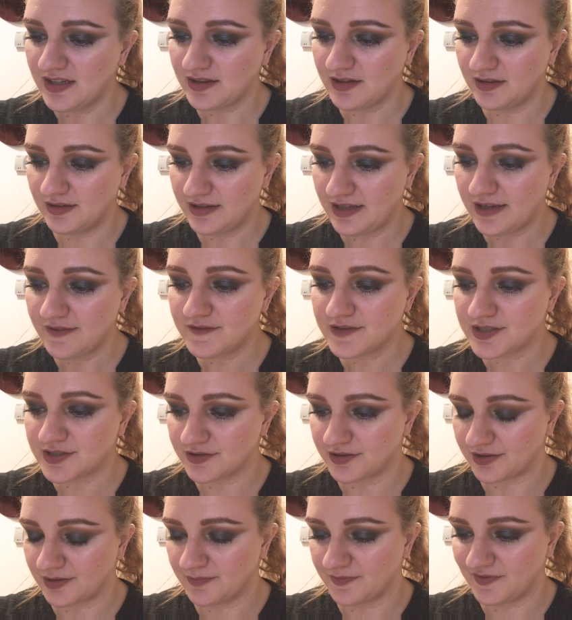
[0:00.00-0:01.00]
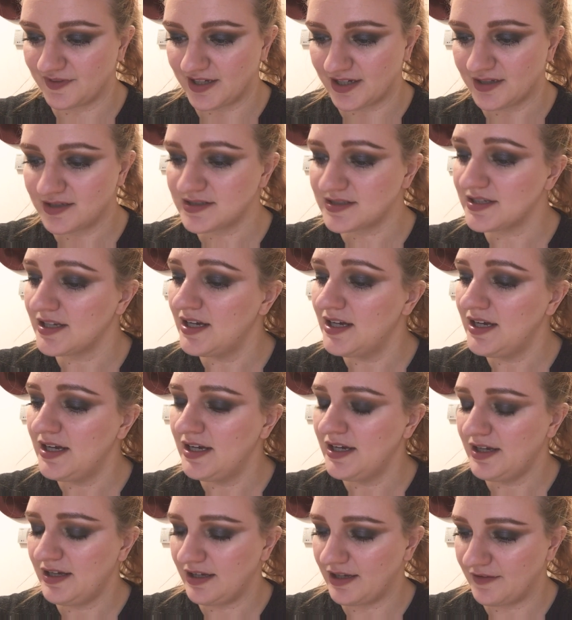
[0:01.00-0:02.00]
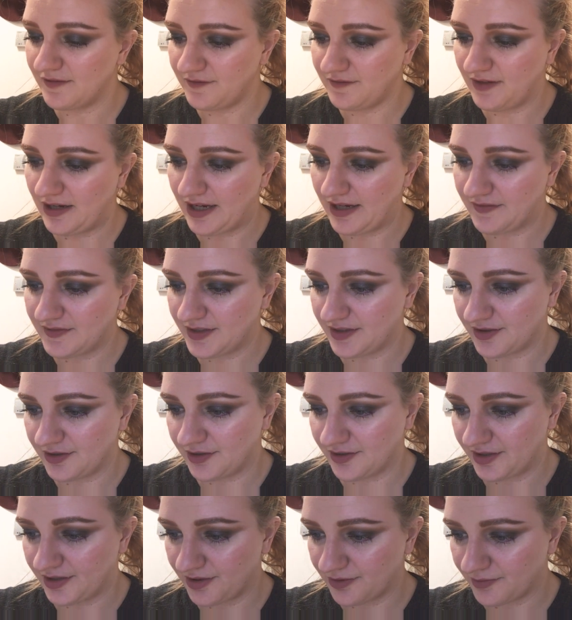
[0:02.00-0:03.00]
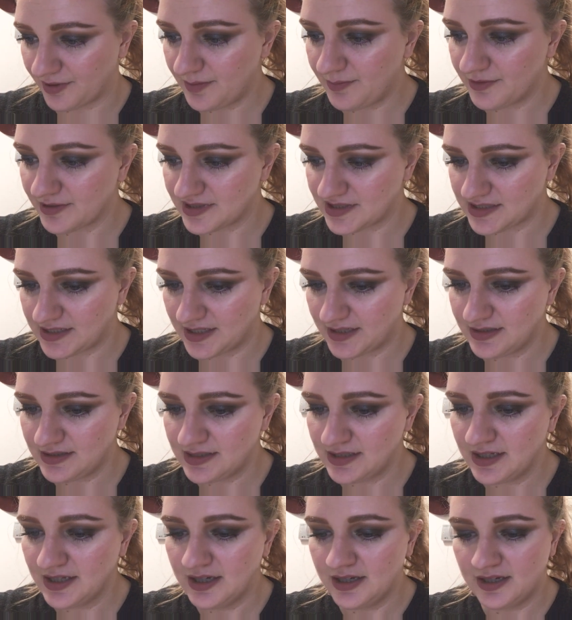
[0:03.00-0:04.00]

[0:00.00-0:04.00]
the left circumflex in 5 to 33%,